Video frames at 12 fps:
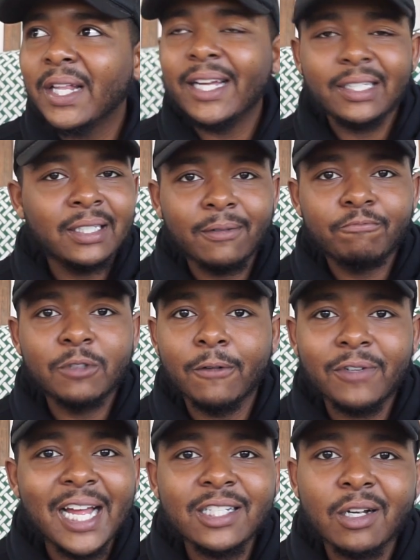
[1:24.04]
like the
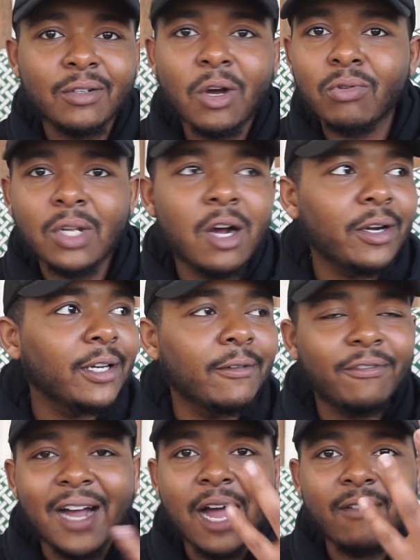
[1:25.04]
flights are no longer than
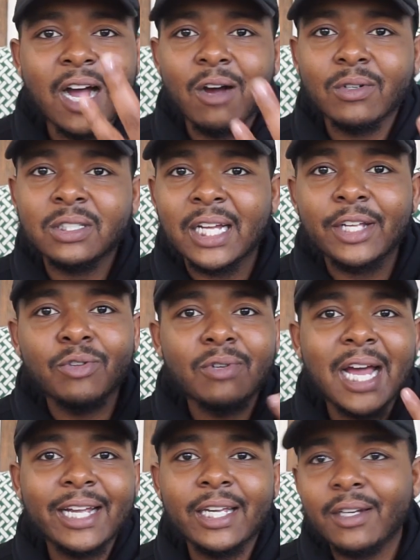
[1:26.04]
5 hours. Like, you're
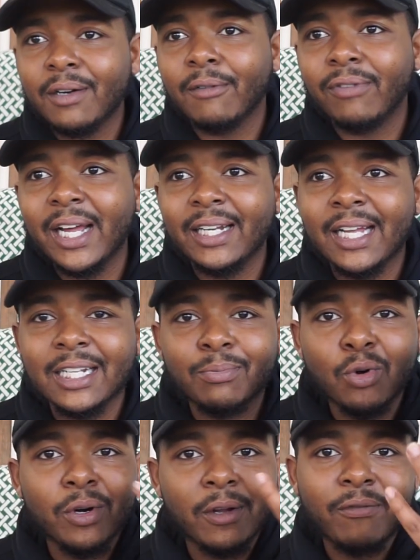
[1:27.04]
not getting on a flight that's
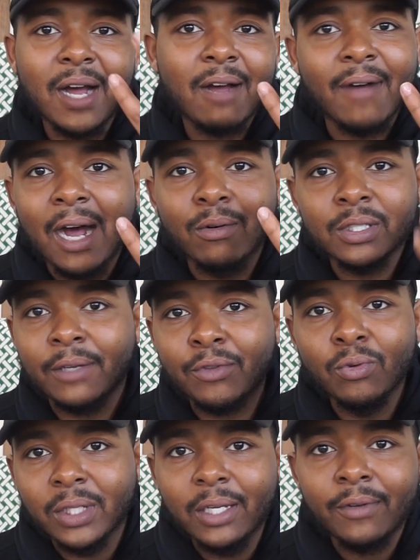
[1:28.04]
more than 5 hours if
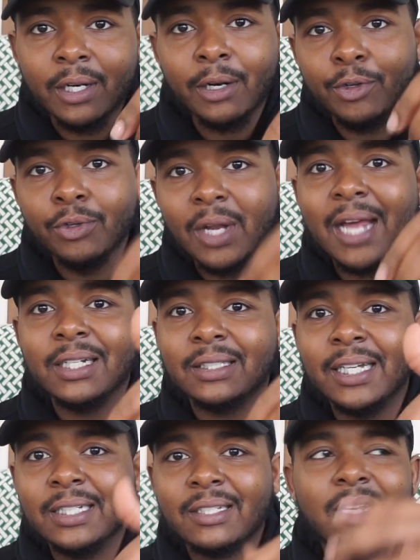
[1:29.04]
you living in the United
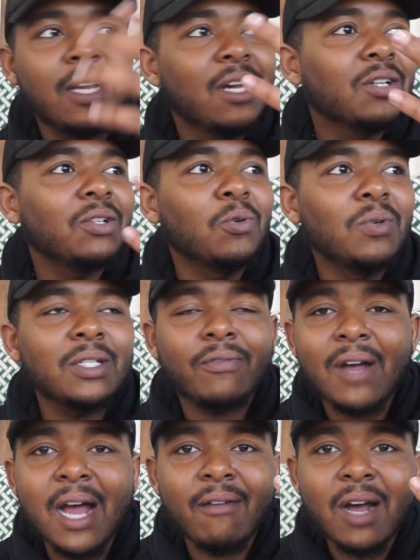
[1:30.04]
States. So what's
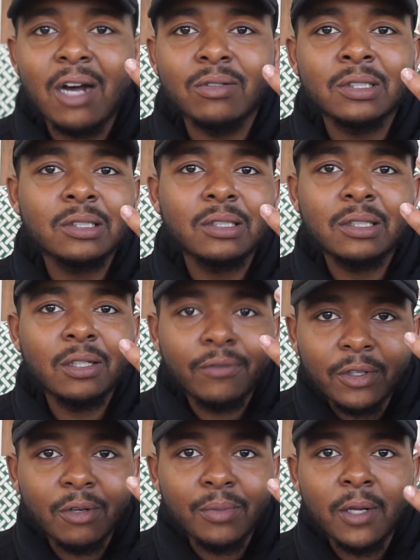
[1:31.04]
5 hours? You
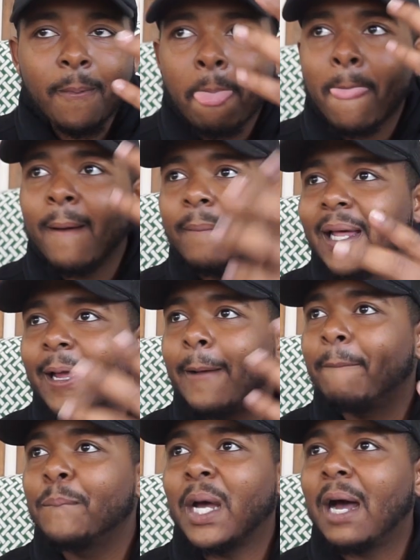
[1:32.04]
feel me?
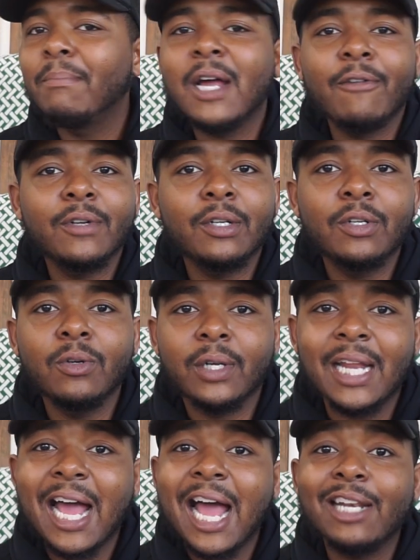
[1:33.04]
Like, I'm not finna do
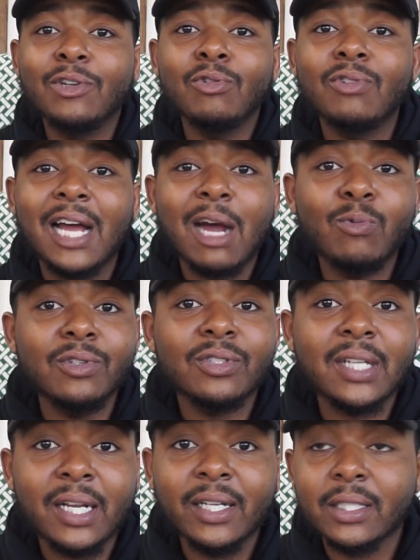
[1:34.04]
it. Now I will
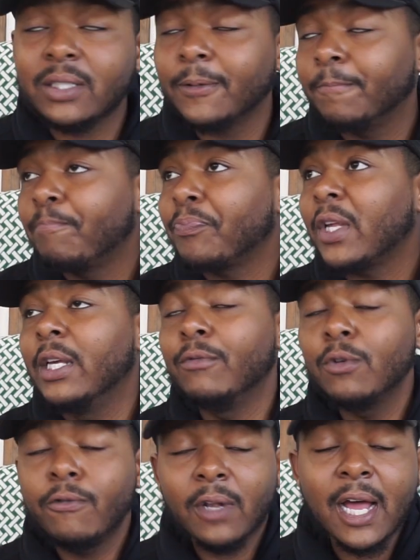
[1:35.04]
say this:
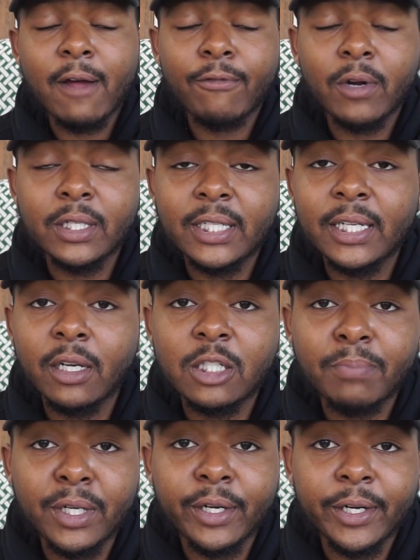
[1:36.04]
if you flying Frontier or
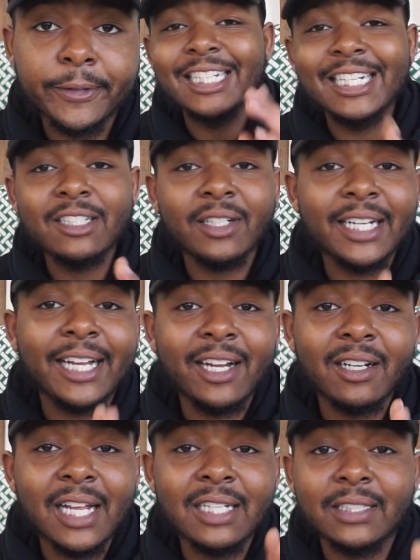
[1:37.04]
Spirit, these are the
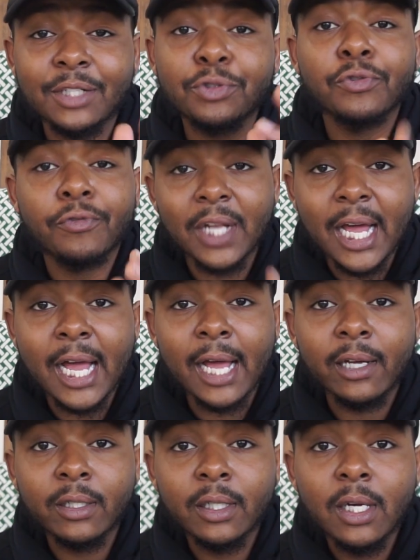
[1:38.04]
airlines that you fly